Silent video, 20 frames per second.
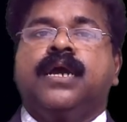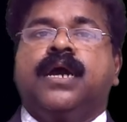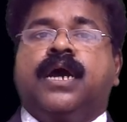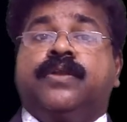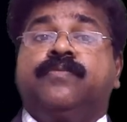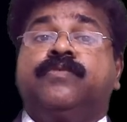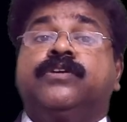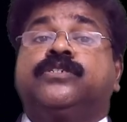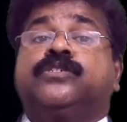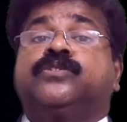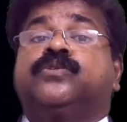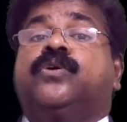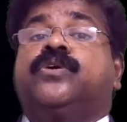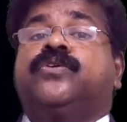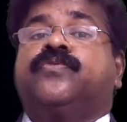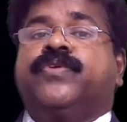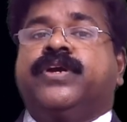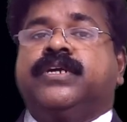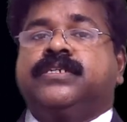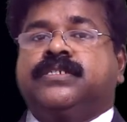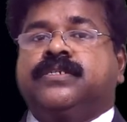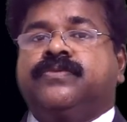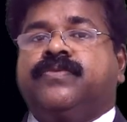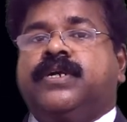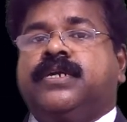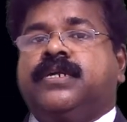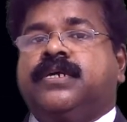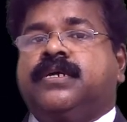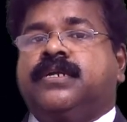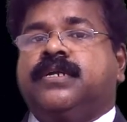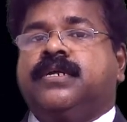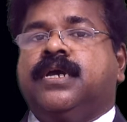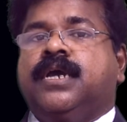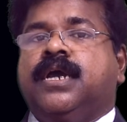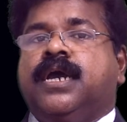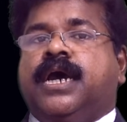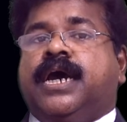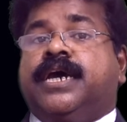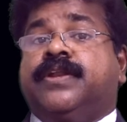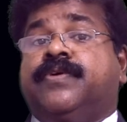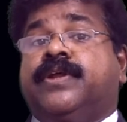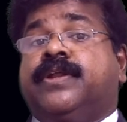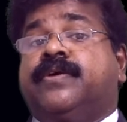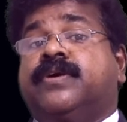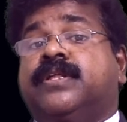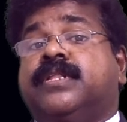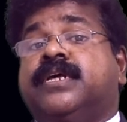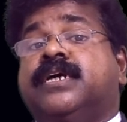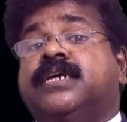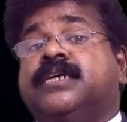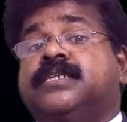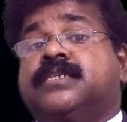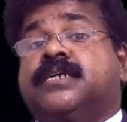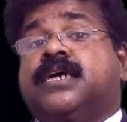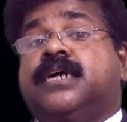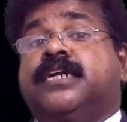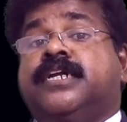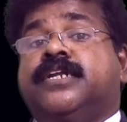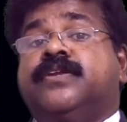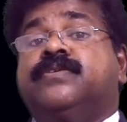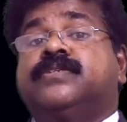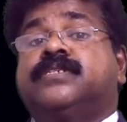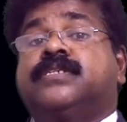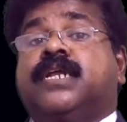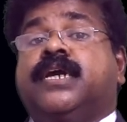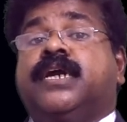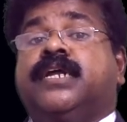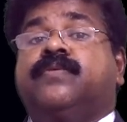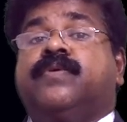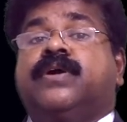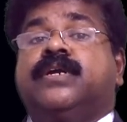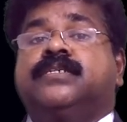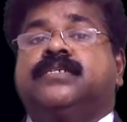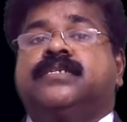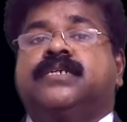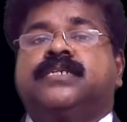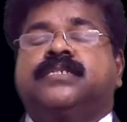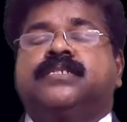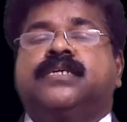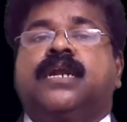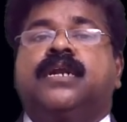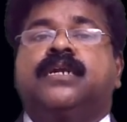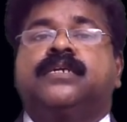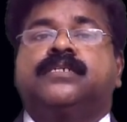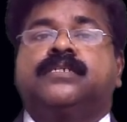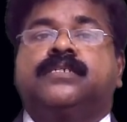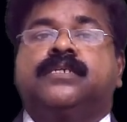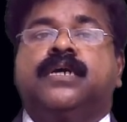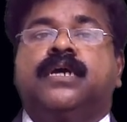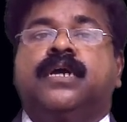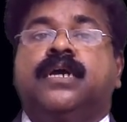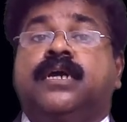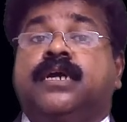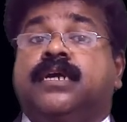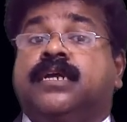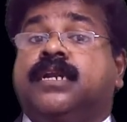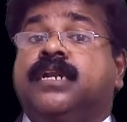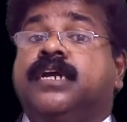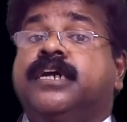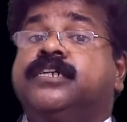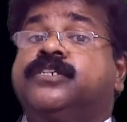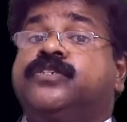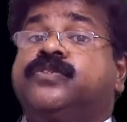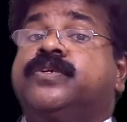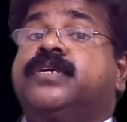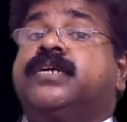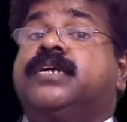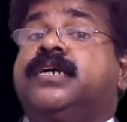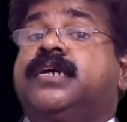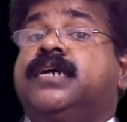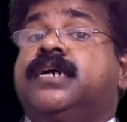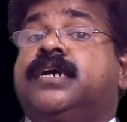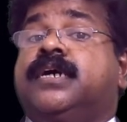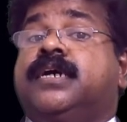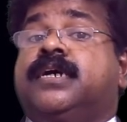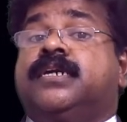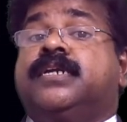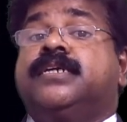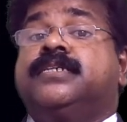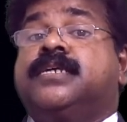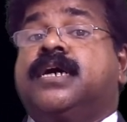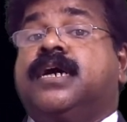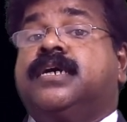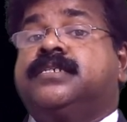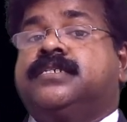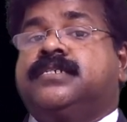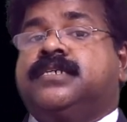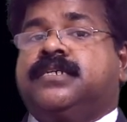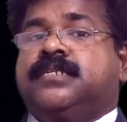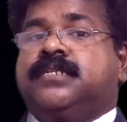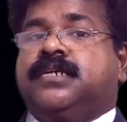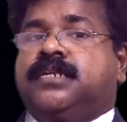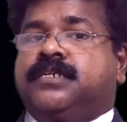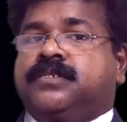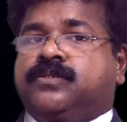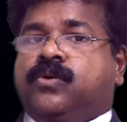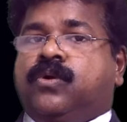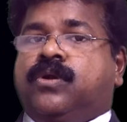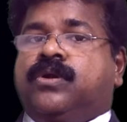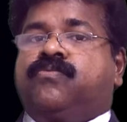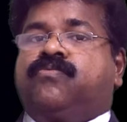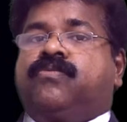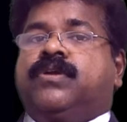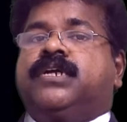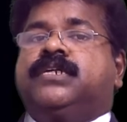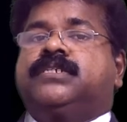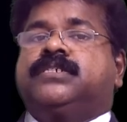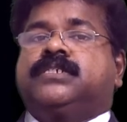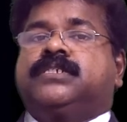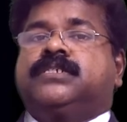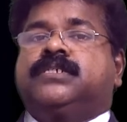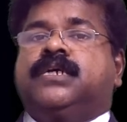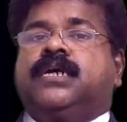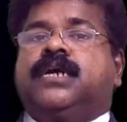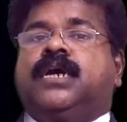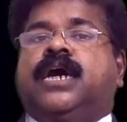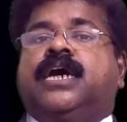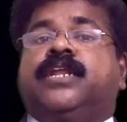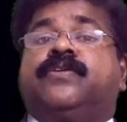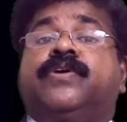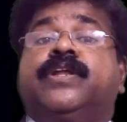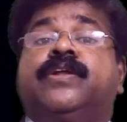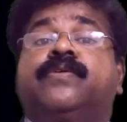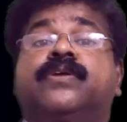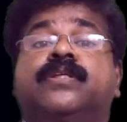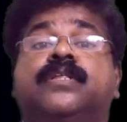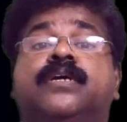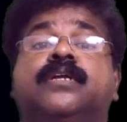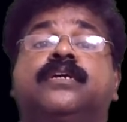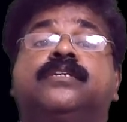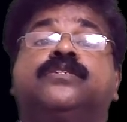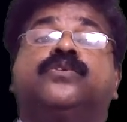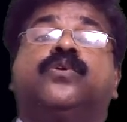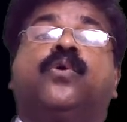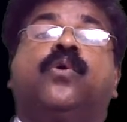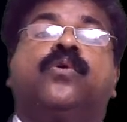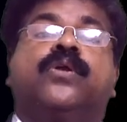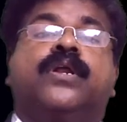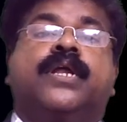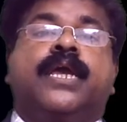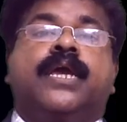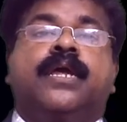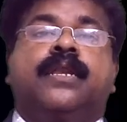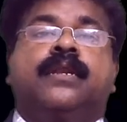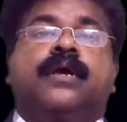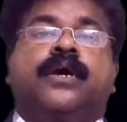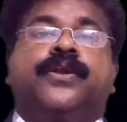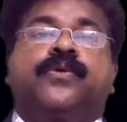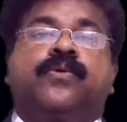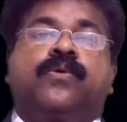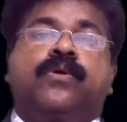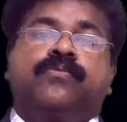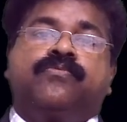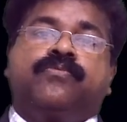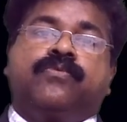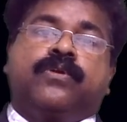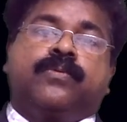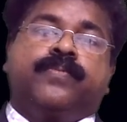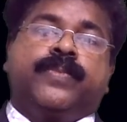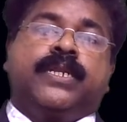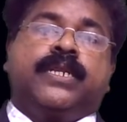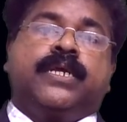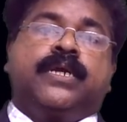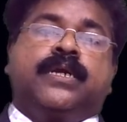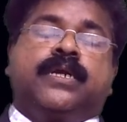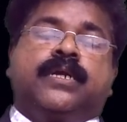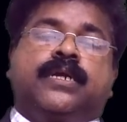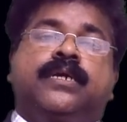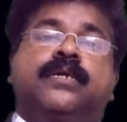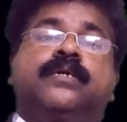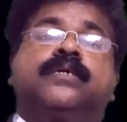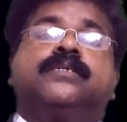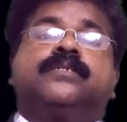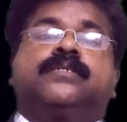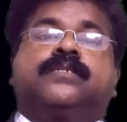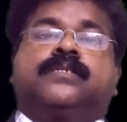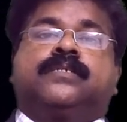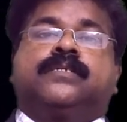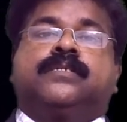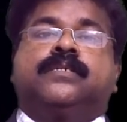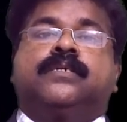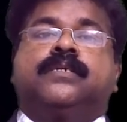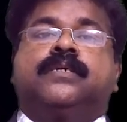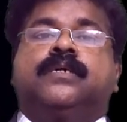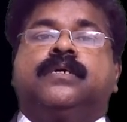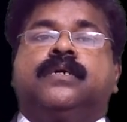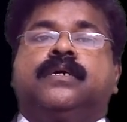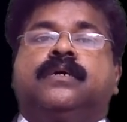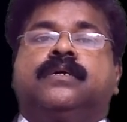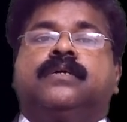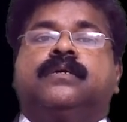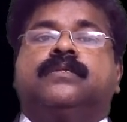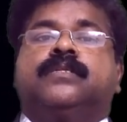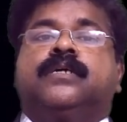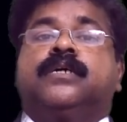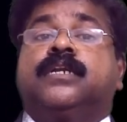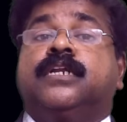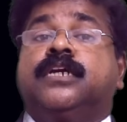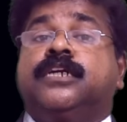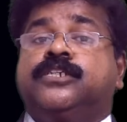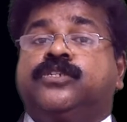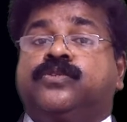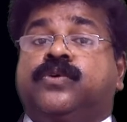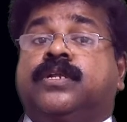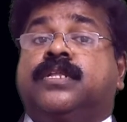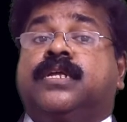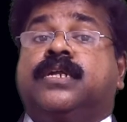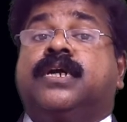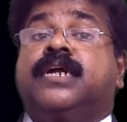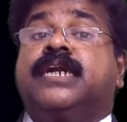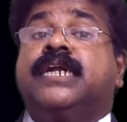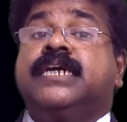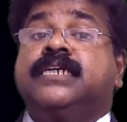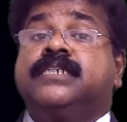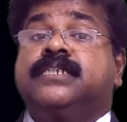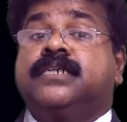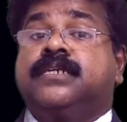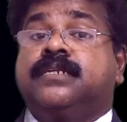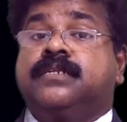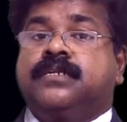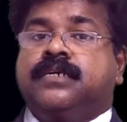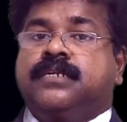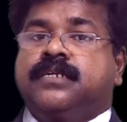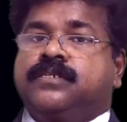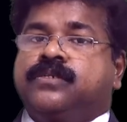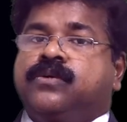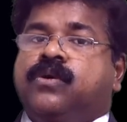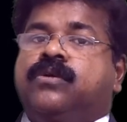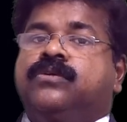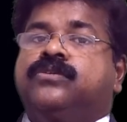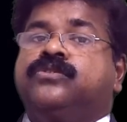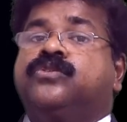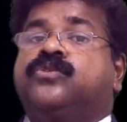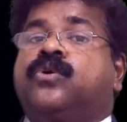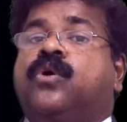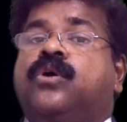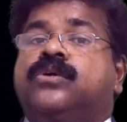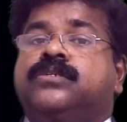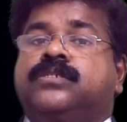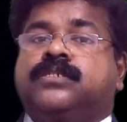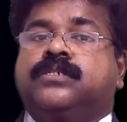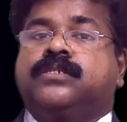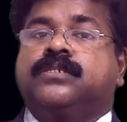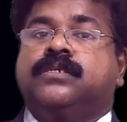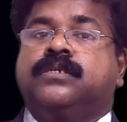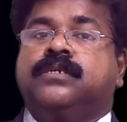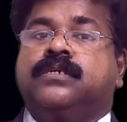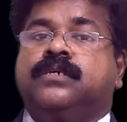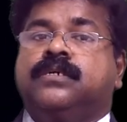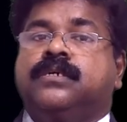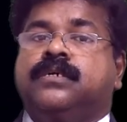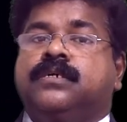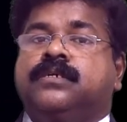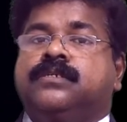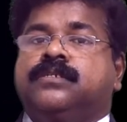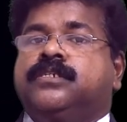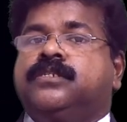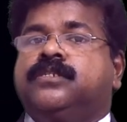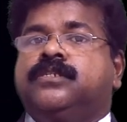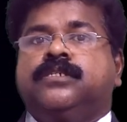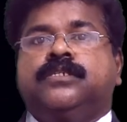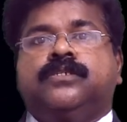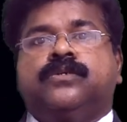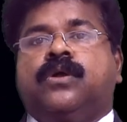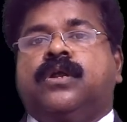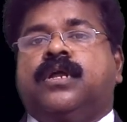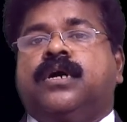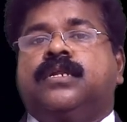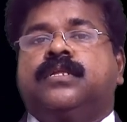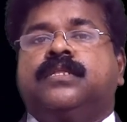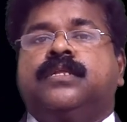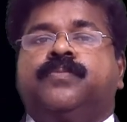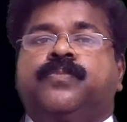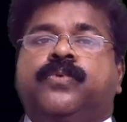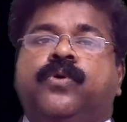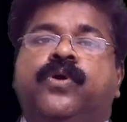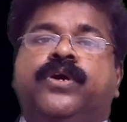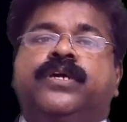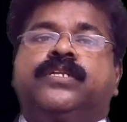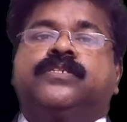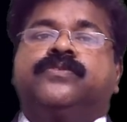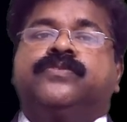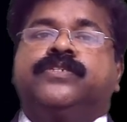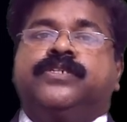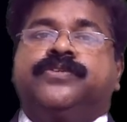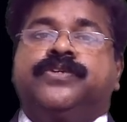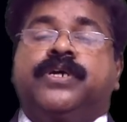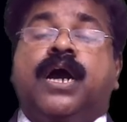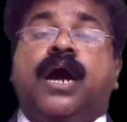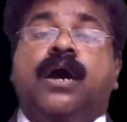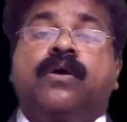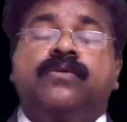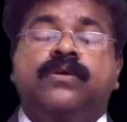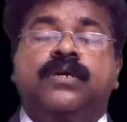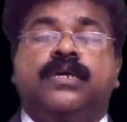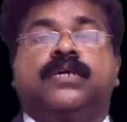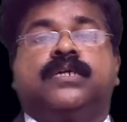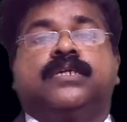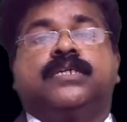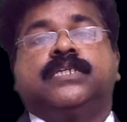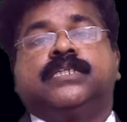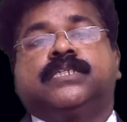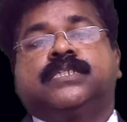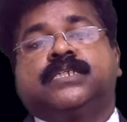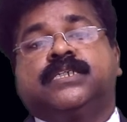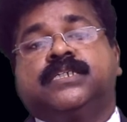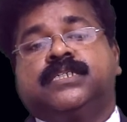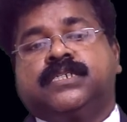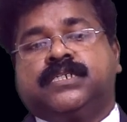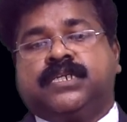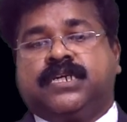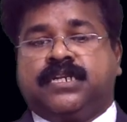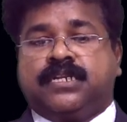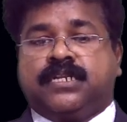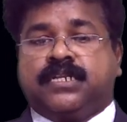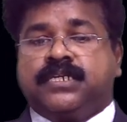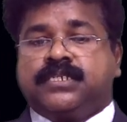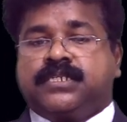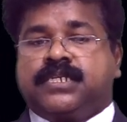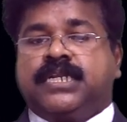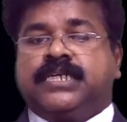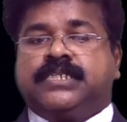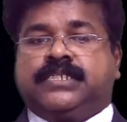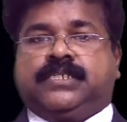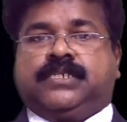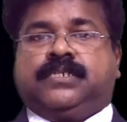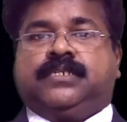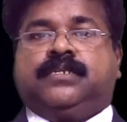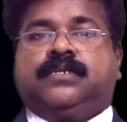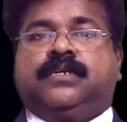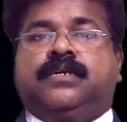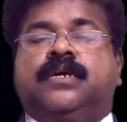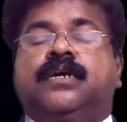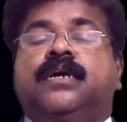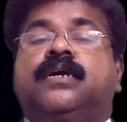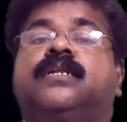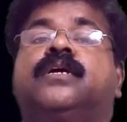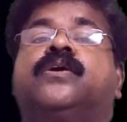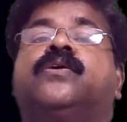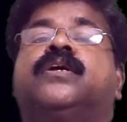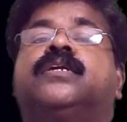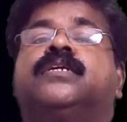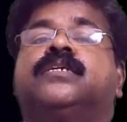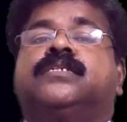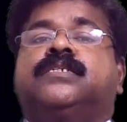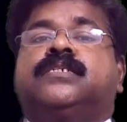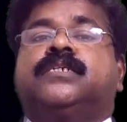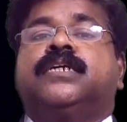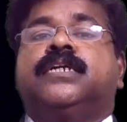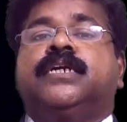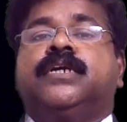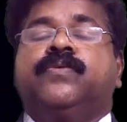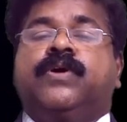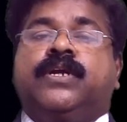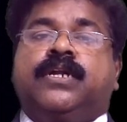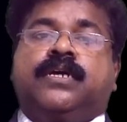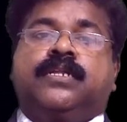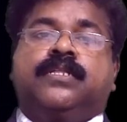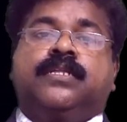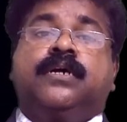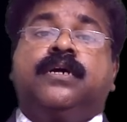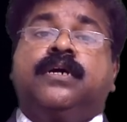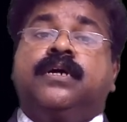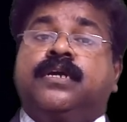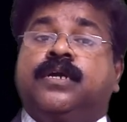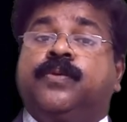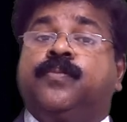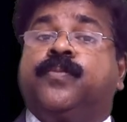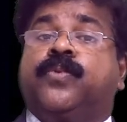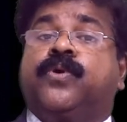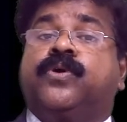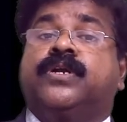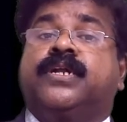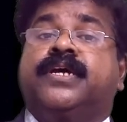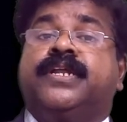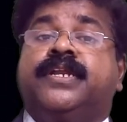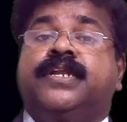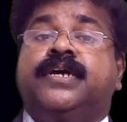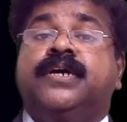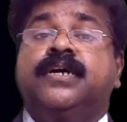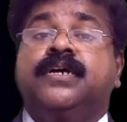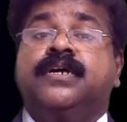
and we should not waste the water. And whenever there is continuous rain, what is the result? It leads to a disaster, that is called flood. And whenever there is no rain at all for many years, that leads to another condition, that is called drought. See, these all are the points which we have discussed in this lesson. Now let us study what are the important